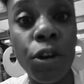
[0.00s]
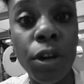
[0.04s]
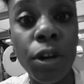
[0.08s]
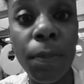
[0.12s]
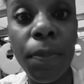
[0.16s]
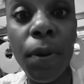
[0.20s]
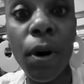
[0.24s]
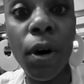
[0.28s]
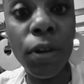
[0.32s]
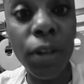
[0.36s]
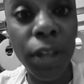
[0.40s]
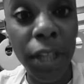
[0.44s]

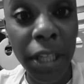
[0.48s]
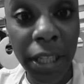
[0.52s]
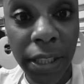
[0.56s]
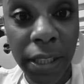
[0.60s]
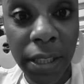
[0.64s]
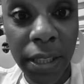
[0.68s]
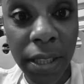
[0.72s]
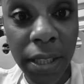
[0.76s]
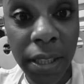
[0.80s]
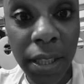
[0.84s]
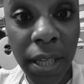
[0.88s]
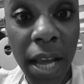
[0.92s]

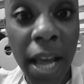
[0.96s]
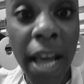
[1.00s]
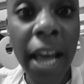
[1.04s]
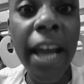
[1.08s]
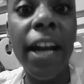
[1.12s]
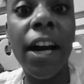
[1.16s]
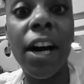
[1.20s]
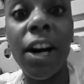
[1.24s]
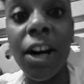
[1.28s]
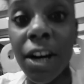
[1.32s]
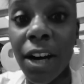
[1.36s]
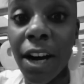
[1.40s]
police,
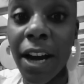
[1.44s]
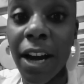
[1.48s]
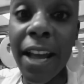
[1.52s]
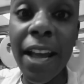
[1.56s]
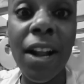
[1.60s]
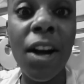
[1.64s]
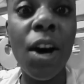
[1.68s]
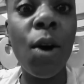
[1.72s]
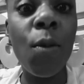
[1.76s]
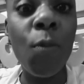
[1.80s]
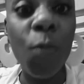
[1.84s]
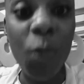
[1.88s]
and
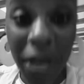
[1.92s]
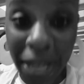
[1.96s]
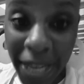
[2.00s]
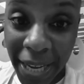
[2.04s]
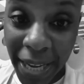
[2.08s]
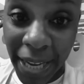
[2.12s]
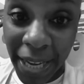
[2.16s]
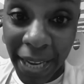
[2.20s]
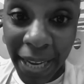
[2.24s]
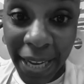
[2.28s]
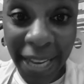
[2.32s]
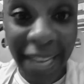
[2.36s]
her
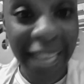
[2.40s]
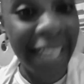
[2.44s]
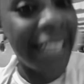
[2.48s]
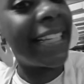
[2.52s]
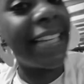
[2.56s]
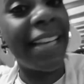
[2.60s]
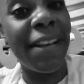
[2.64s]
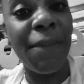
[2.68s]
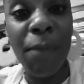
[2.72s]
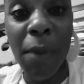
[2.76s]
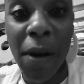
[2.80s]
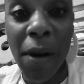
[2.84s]
wig is
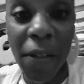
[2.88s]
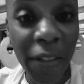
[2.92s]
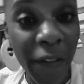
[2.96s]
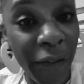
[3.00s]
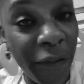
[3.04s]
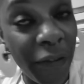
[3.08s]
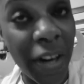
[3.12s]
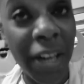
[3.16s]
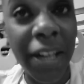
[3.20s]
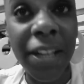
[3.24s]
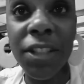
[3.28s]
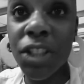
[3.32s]
in
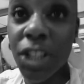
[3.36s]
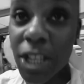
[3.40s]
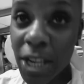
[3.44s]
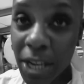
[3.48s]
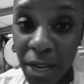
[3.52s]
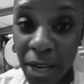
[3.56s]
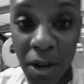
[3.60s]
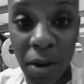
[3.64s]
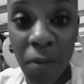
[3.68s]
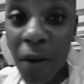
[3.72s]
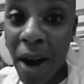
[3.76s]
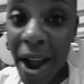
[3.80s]
motherfucking
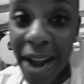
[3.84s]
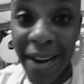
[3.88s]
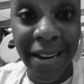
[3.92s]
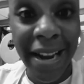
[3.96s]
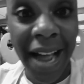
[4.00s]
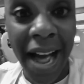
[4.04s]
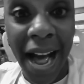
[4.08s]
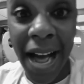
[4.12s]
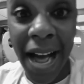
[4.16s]
jail right now.